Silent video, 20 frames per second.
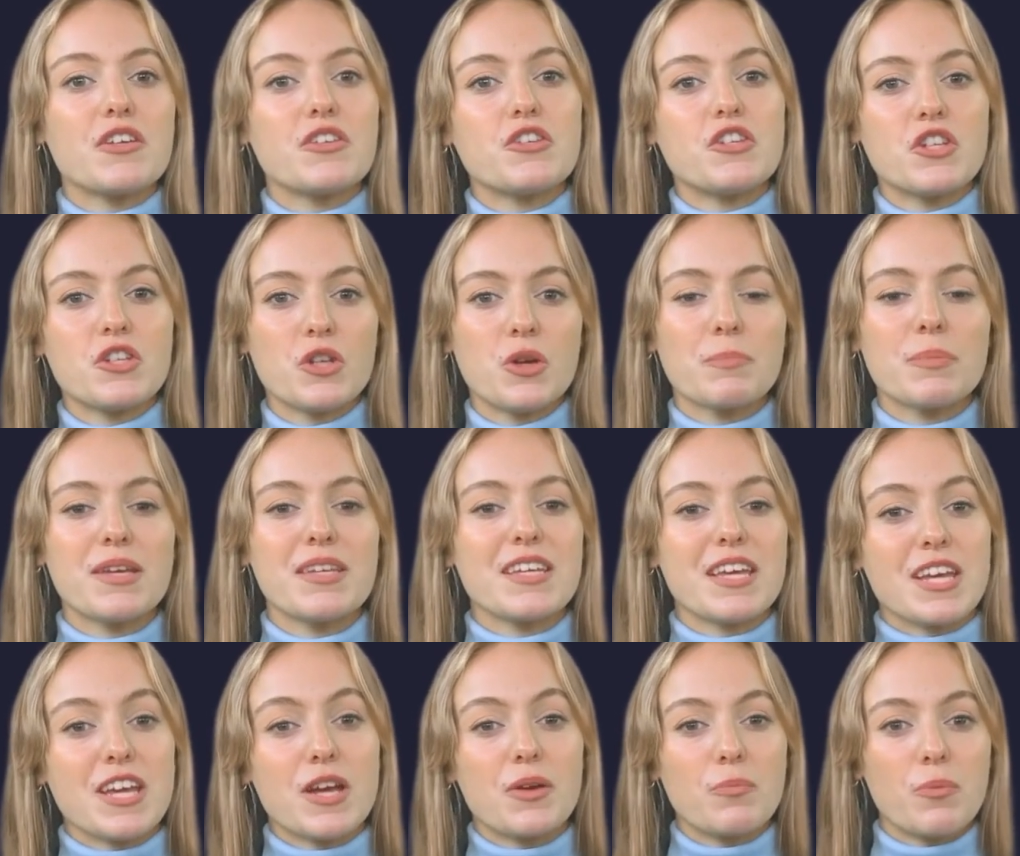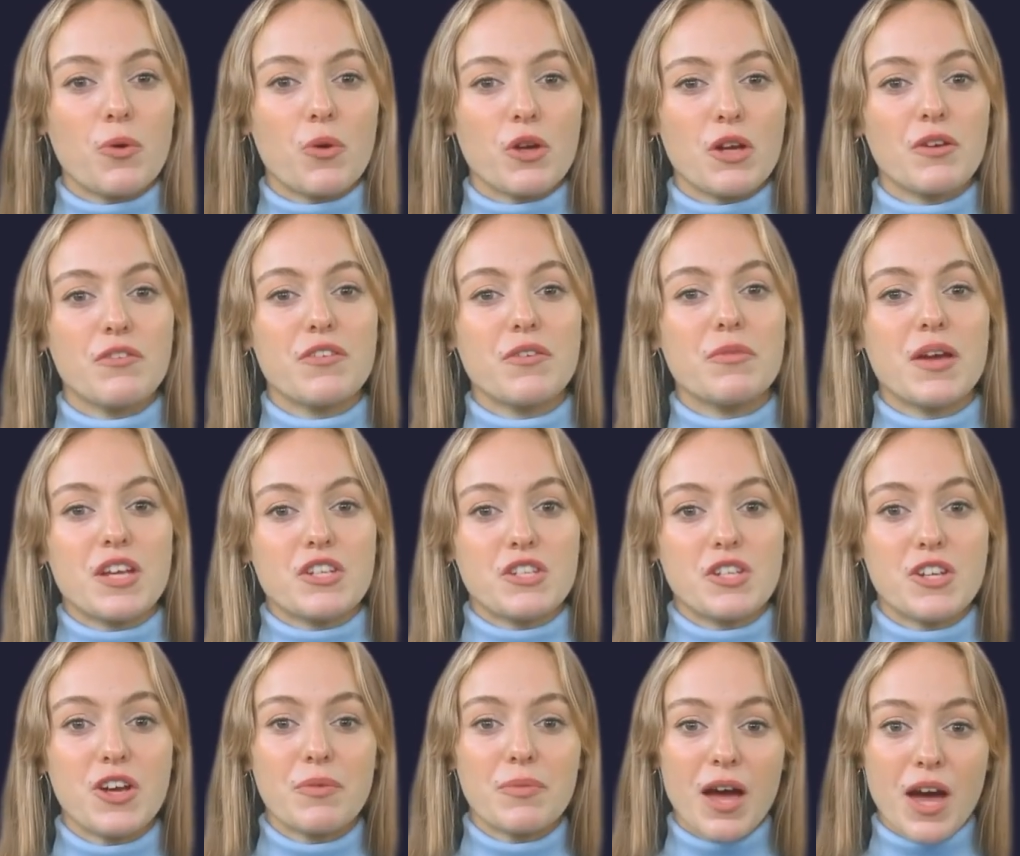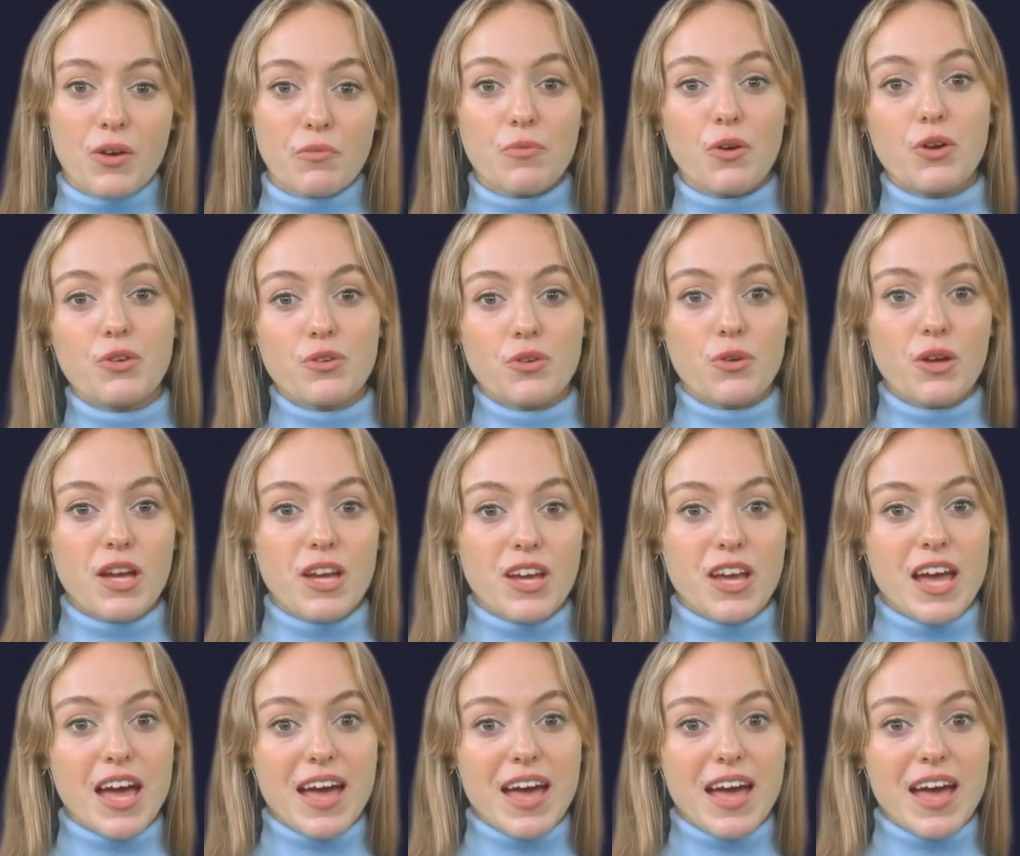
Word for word: should you be seeking more information about Rotary